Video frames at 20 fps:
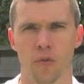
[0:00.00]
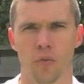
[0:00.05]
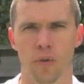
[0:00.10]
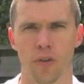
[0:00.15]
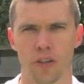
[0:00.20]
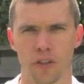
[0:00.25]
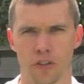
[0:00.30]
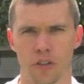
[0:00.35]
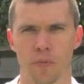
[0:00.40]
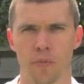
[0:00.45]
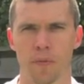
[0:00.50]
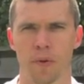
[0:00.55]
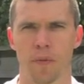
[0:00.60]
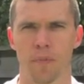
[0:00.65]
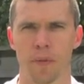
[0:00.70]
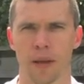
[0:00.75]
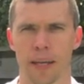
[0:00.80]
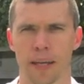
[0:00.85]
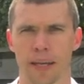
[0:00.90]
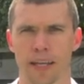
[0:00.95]
with the Superman
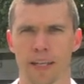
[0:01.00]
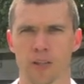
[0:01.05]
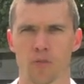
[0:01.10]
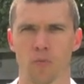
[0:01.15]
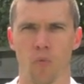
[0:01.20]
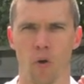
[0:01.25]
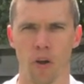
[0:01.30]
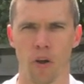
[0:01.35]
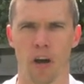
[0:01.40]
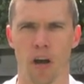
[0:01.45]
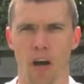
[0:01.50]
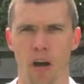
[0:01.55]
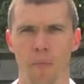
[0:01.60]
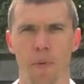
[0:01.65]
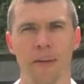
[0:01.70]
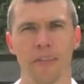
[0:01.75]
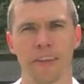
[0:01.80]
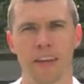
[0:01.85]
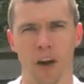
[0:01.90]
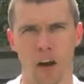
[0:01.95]
plank, it's one arm
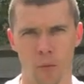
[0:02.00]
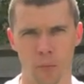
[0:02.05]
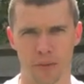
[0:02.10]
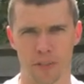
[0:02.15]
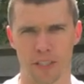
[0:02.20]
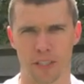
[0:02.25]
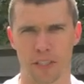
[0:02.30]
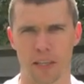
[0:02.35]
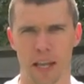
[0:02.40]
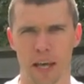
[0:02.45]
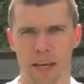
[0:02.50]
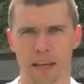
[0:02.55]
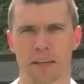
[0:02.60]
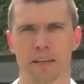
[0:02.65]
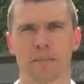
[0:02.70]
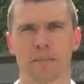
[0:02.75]
and the opposite leg.